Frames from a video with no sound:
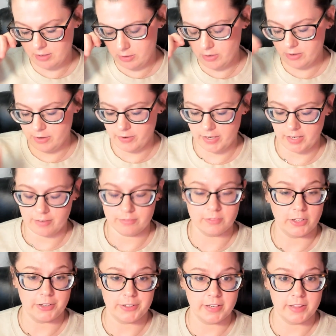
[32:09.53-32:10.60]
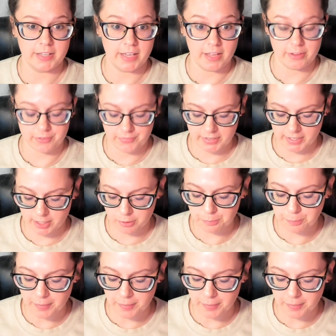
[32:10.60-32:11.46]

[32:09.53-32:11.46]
you can learn in the other video.